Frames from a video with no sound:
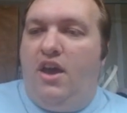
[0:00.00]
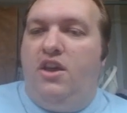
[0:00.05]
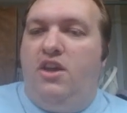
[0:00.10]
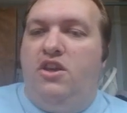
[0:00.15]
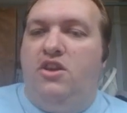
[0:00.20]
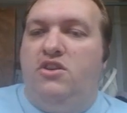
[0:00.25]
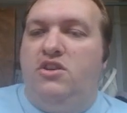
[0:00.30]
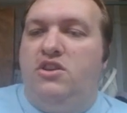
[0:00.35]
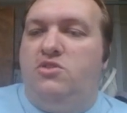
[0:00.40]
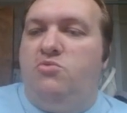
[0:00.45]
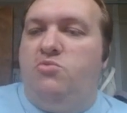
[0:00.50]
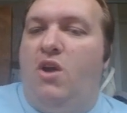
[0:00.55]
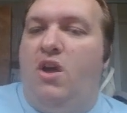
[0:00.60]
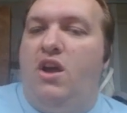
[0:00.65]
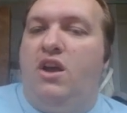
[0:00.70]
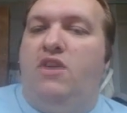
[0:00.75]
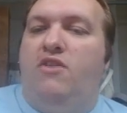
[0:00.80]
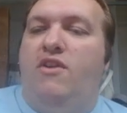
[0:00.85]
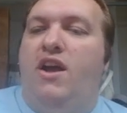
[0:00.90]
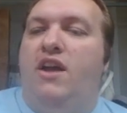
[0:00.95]
you're just
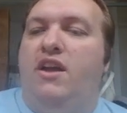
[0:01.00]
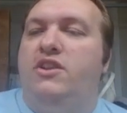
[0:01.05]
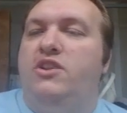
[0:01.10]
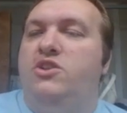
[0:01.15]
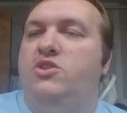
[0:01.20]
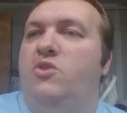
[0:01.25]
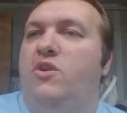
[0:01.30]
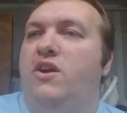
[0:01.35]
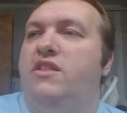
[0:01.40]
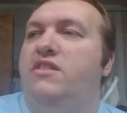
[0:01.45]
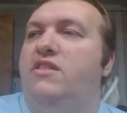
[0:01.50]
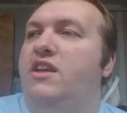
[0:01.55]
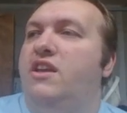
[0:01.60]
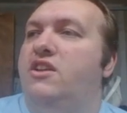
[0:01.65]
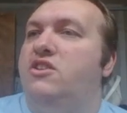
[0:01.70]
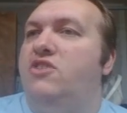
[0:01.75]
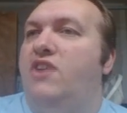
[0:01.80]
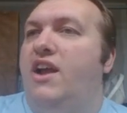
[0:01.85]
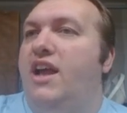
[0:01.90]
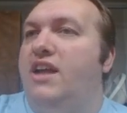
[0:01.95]
walking around enjoying things.
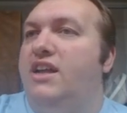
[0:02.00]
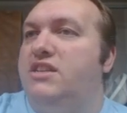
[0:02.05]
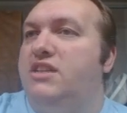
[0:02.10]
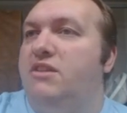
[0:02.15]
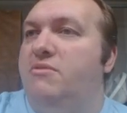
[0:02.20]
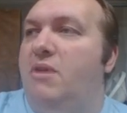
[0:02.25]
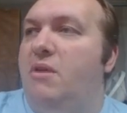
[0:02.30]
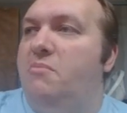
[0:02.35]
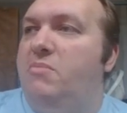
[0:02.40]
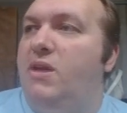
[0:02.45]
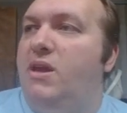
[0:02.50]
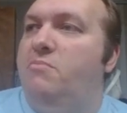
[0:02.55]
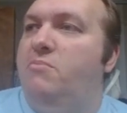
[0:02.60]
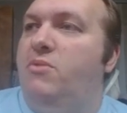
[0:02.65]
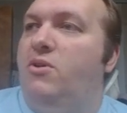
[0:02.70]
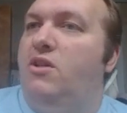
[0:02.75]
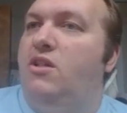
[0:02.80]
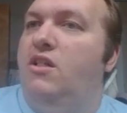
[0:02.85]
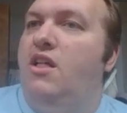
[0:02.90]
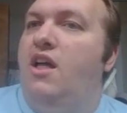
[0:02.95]
You're asking about
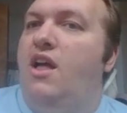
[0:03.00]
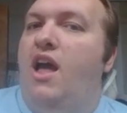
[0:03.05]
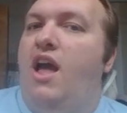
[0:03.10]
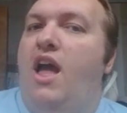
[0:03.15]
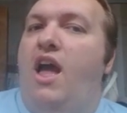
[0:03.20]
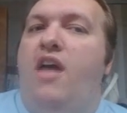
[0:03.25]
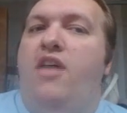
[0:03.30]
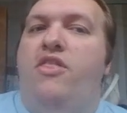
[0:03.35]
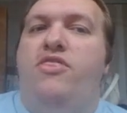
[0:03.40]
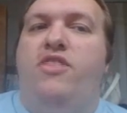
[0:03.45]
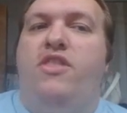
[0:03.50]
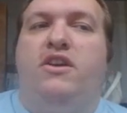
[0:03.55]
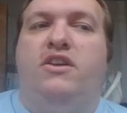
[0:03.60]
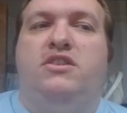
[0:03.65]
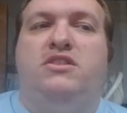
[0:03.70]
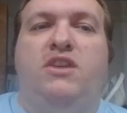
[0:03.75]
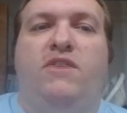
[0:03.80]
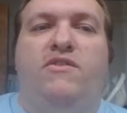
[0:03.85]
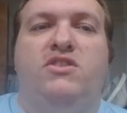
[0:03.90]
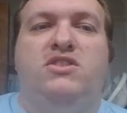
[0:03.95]
people. There's
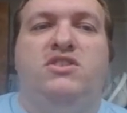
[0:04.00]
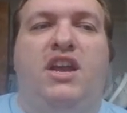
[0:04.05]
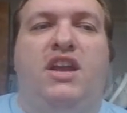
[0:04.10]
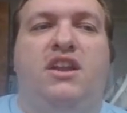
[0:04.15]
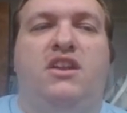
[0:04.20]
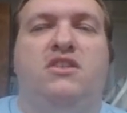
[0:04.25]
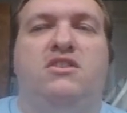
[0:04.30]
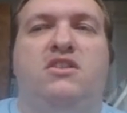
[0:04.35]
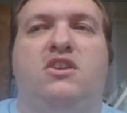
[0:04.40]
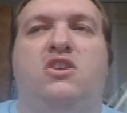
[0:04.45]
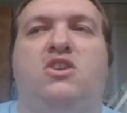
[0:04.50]
someone saying, "Is like,